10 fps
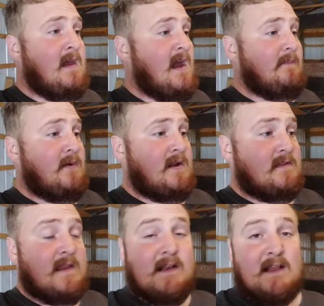I
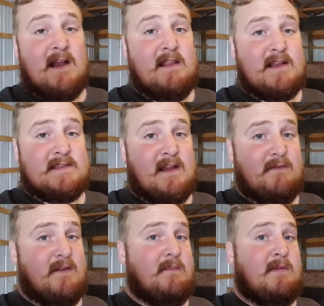breathed in a lot of that
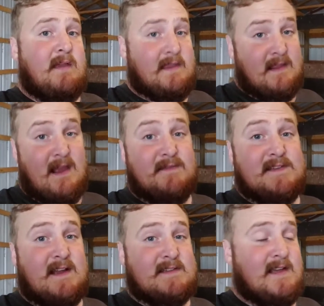stuff at the
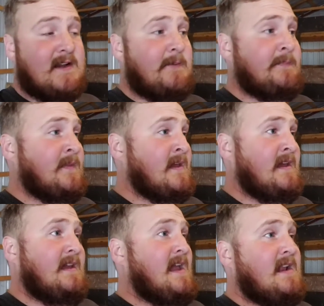livestock center,
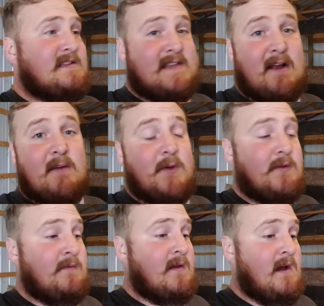and it's
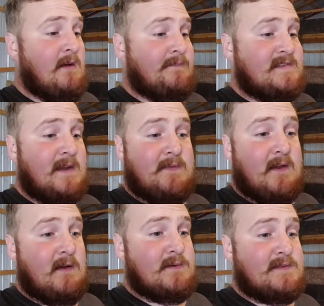terrible. Same
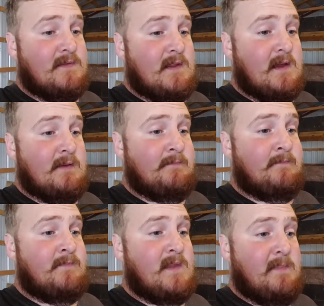thing goes for the
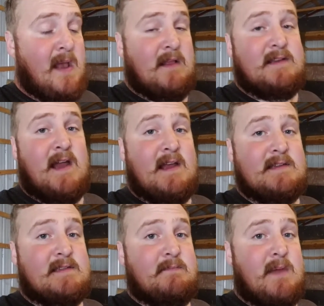
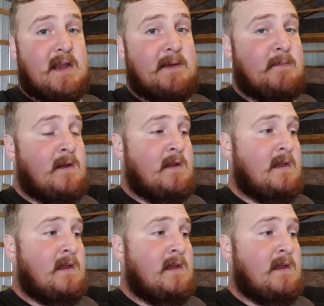pelletized bedding.